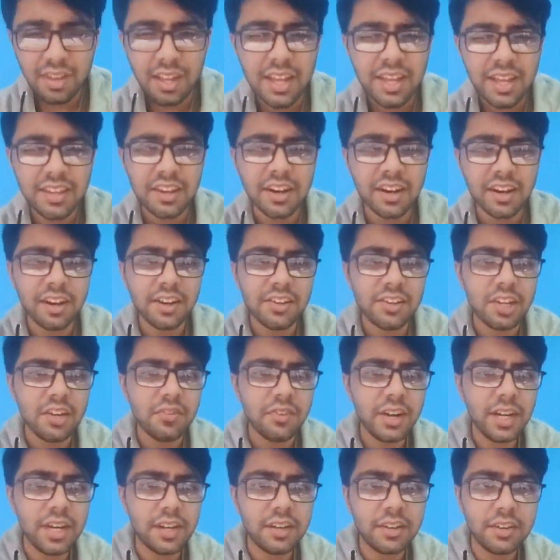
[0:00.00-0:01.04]
it's a condition
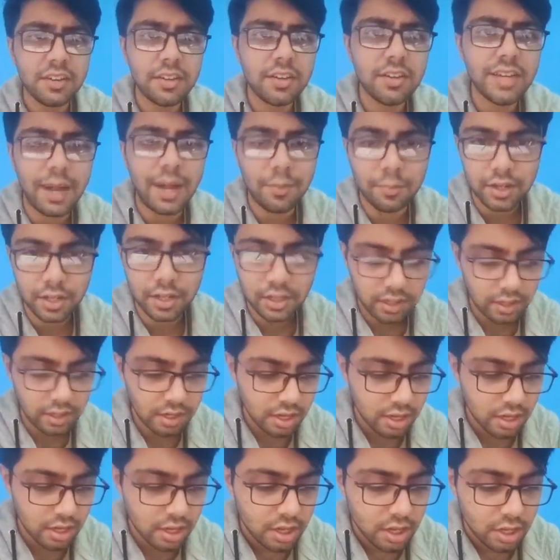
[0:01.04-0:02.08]
where testis is absent.
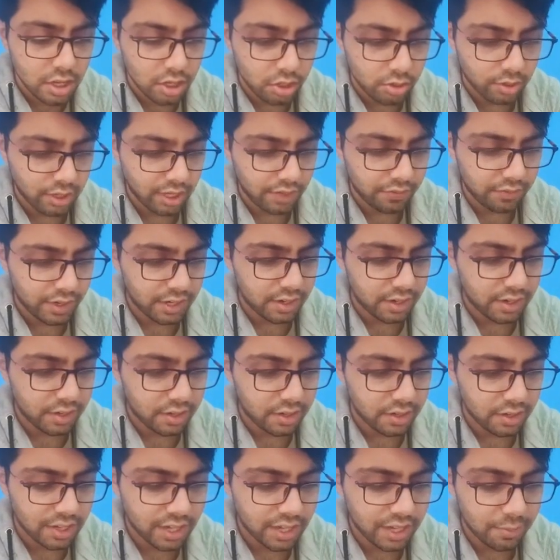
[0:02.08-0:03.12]
So if a
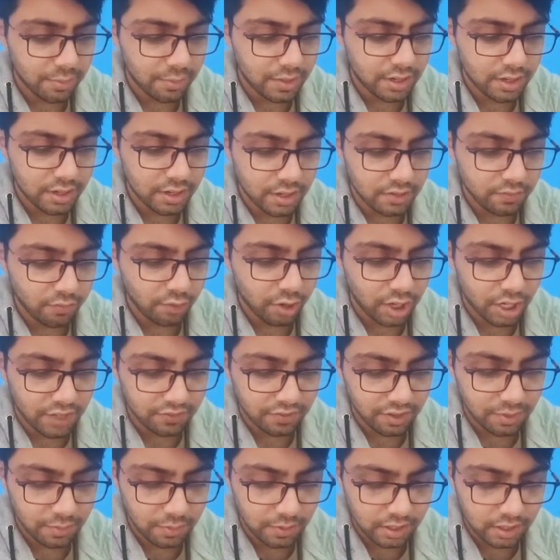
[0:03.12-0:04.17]
testis is absent, it is
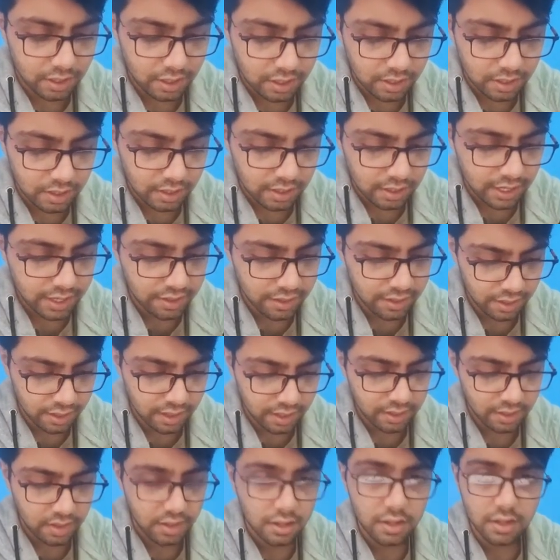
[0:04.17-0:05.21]
45 plus
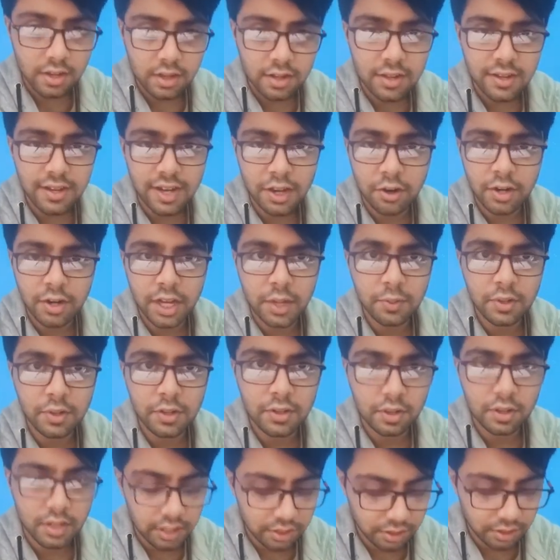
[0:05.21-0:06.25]
HH, the karyotype in
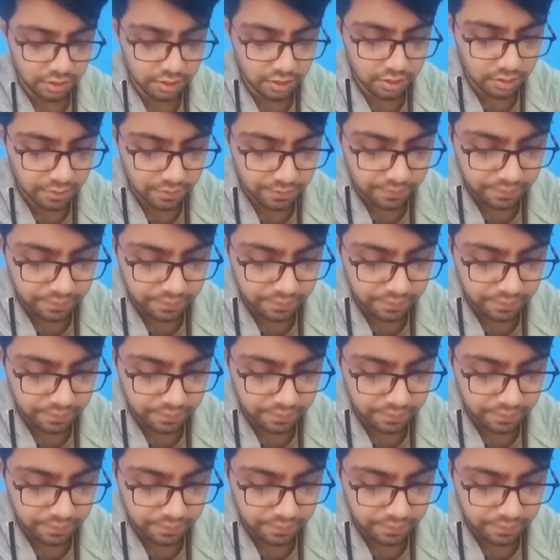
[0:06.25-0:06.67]
this condition.